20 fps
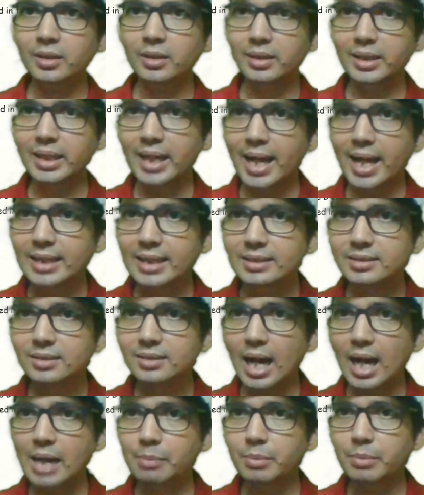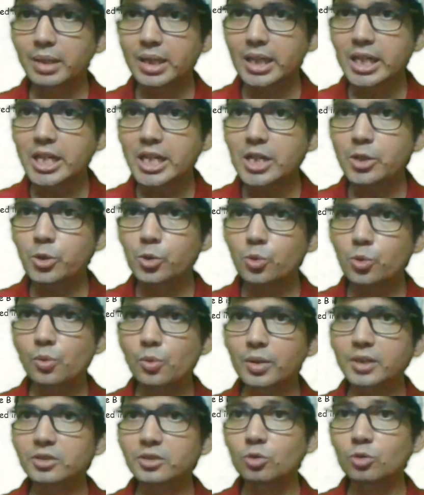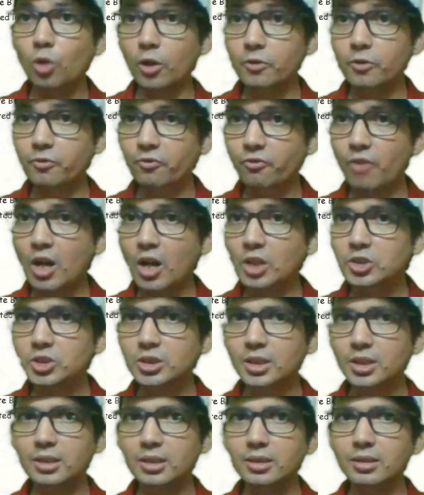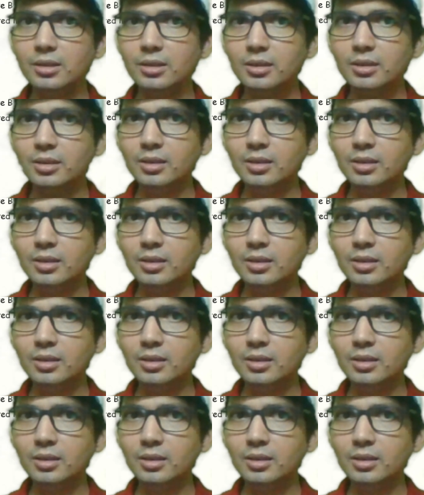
the enzyme E2 is not functional.